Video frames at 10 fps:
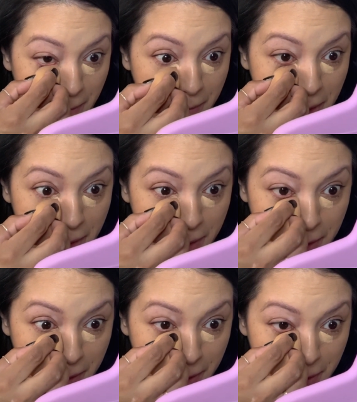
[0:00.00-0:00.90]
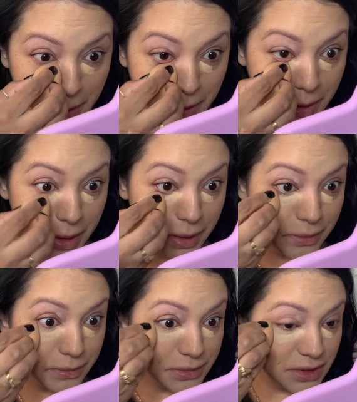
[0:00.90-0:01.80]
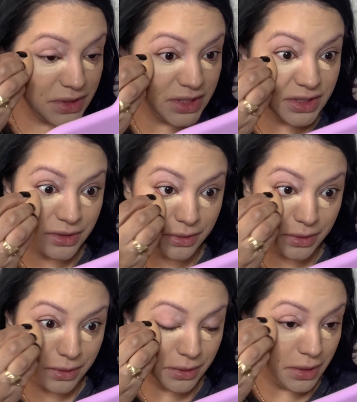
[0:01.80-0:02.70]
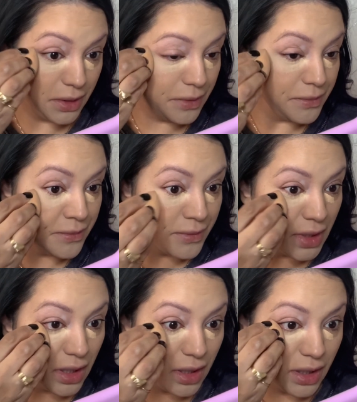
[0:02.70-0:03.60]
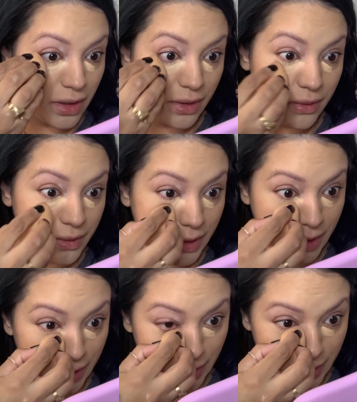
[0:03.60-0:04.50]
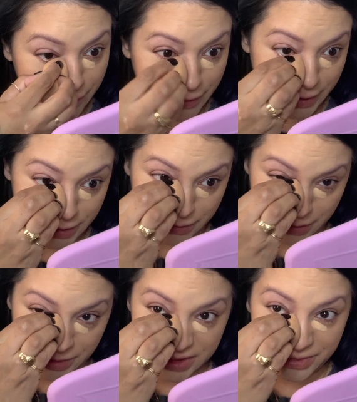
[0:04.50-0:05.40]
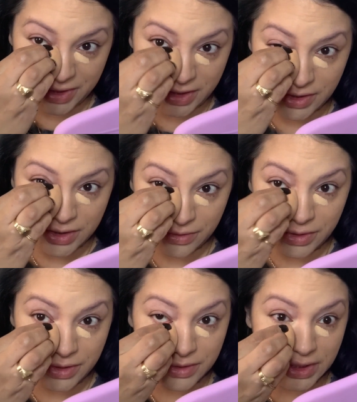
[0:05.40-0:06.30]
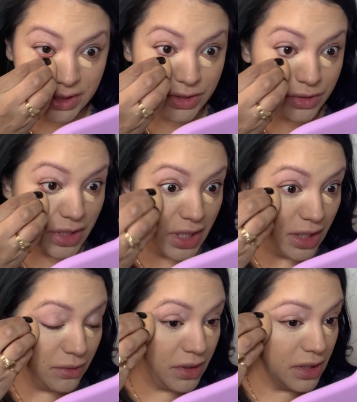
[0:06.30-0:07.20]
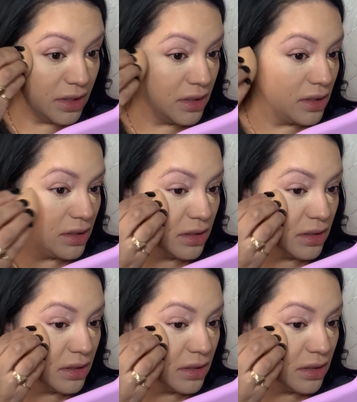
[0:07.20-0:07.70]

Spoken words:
But to each his own. Okay, I forgot to wet my sponge, so we're using a dry one.